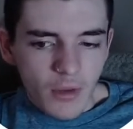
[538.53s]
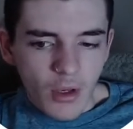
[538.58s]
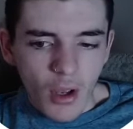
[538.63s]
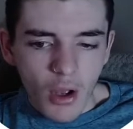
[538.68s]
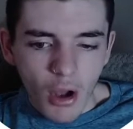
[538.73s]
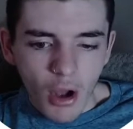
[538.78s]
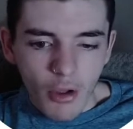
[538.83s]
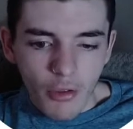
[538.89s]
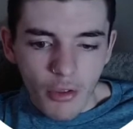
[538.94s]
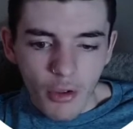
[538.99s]

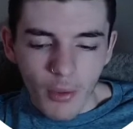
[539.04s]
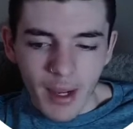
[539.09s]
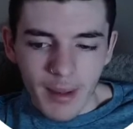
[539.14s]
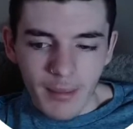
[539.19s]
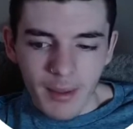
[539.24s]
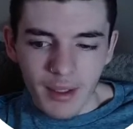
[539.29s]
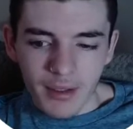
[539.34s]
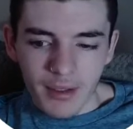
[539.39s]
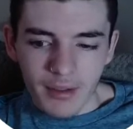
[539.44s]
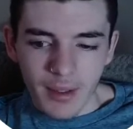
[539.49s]
Although I'm
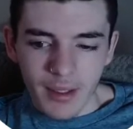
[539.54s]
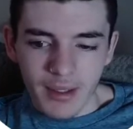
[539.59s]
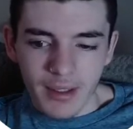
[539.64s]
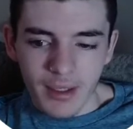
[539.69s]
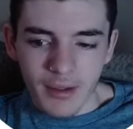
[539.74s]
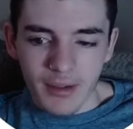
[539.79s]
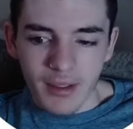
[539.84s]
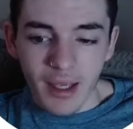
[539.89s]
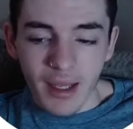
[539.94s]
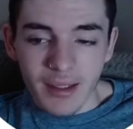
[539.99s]
not quite
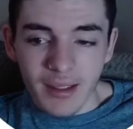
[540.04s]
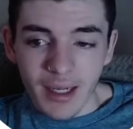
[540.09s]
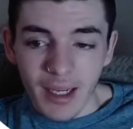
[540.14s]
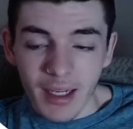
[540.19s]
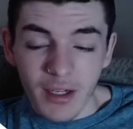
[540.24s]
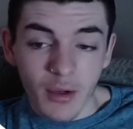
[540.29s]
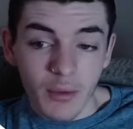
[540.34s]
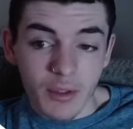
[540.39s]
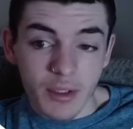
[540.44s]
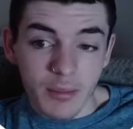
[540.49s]
there yet, I
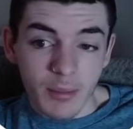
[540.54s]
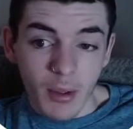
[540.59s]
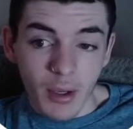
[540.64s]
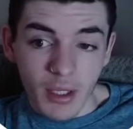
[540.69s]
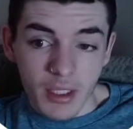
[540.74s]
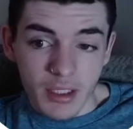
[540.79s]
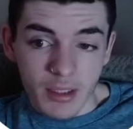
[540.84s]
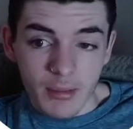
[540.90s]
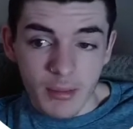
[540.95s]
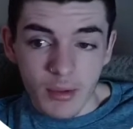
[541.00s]
know it's
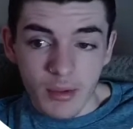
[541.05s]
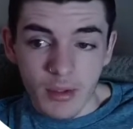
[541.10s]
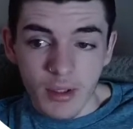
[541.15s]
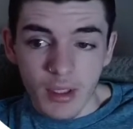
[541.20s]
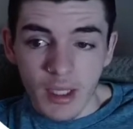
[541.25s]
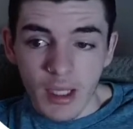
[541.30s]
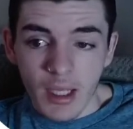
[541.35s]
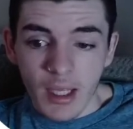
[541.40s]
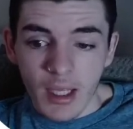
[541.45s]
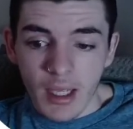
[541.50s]
possible.
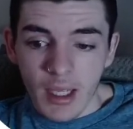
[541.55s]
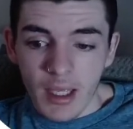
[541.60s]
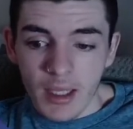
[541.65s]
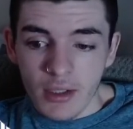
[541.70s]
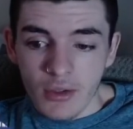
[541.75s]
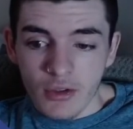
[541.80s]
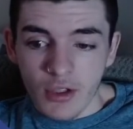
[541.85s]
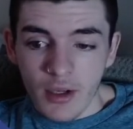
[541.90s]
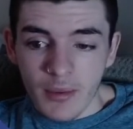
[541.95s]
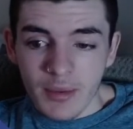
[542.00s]

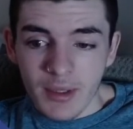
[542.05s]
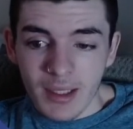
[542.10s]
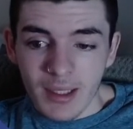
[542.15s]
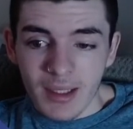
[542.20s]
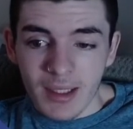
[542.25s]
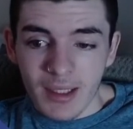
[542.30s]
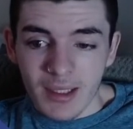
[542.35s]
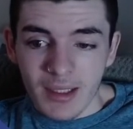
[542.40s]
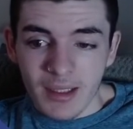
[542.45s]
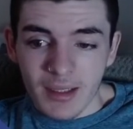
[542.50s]
And shops like
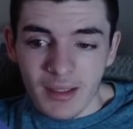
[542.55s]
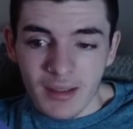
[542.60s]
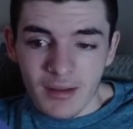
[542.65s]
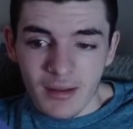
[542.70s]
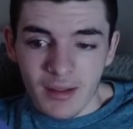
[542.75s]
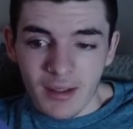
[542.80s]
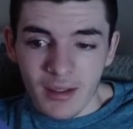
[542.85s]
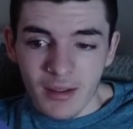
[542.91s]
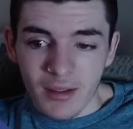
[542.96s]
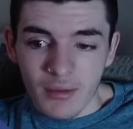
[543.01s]
this
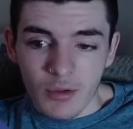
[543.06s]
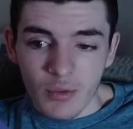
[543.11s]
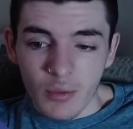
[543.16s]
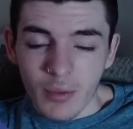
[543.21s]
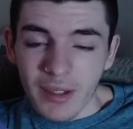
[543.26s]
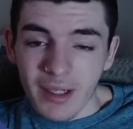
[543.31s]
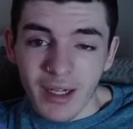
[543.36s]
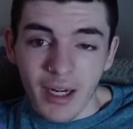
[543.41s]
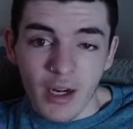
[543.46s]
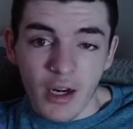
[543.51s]
with
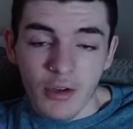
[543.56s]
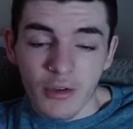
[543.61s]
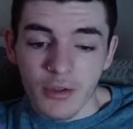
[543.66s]
2,900